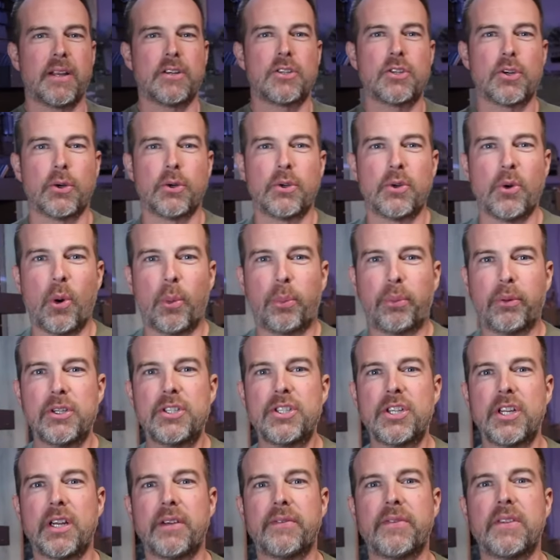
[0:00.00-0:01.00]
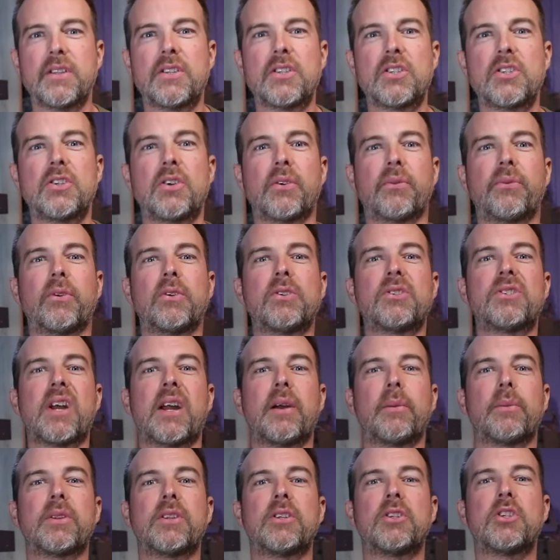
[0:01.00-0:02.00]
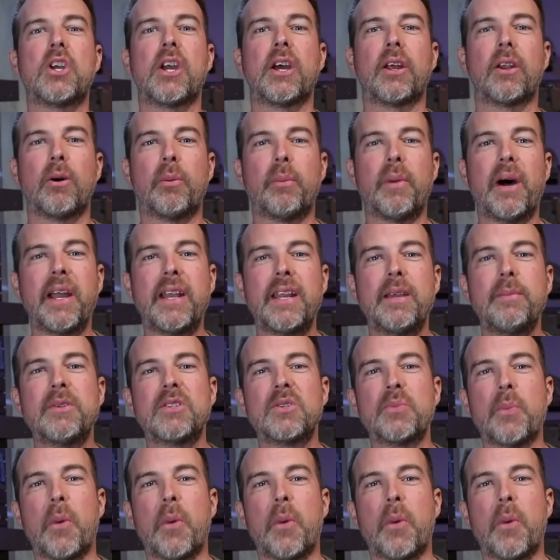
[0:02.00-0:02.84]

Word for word: I sure do appreciate it. If this is your first time with the channel, my name is